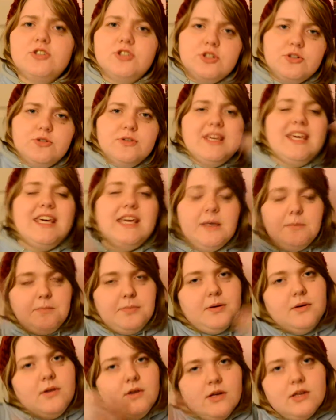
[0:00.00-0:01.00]
do keep
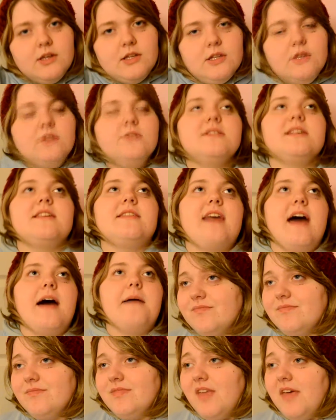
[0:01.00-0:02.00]
using
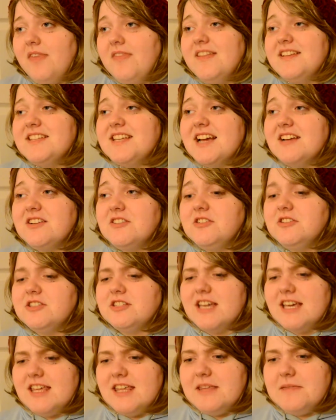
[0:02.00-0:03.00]
that. And the
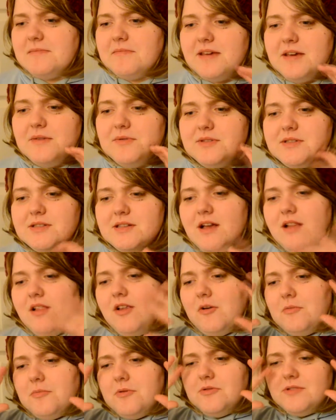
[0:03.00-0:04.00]
technology, it was a
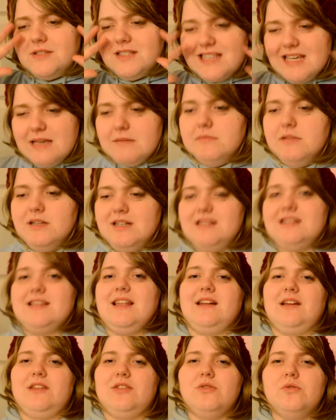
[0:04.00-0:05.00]
lot more seamless
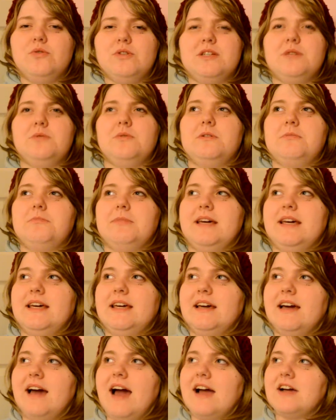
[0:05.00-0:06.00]
than I thought it would
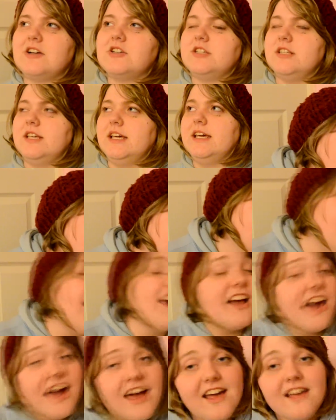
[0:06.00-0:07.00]
be, actually.
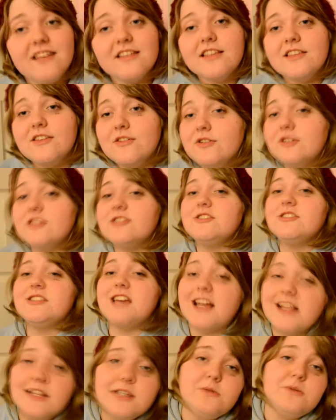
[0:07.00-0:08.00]
You could
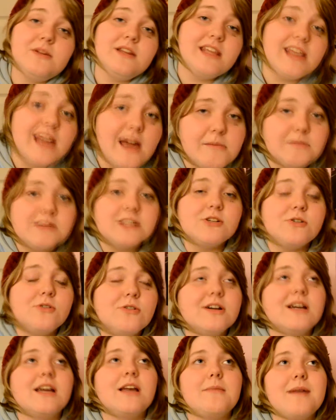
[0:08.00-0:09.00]
genuinely get me
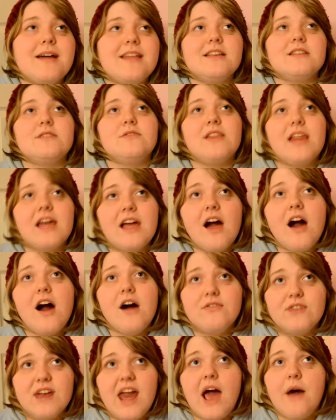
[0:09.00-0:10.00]
talking about this for like
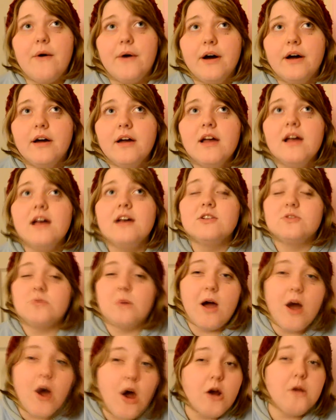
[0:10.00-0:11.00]
half an hour,
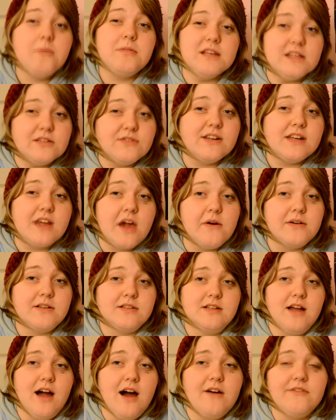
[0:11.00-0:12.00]
so I hope this video
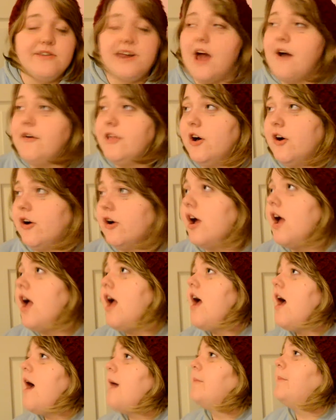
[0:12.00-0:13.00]
isn't half an hour long.
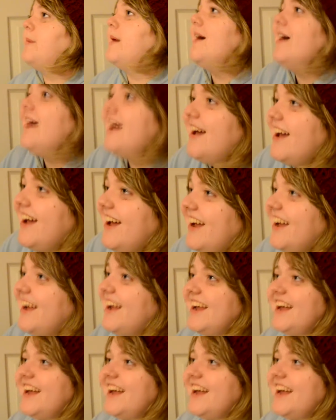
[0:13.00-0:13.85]
But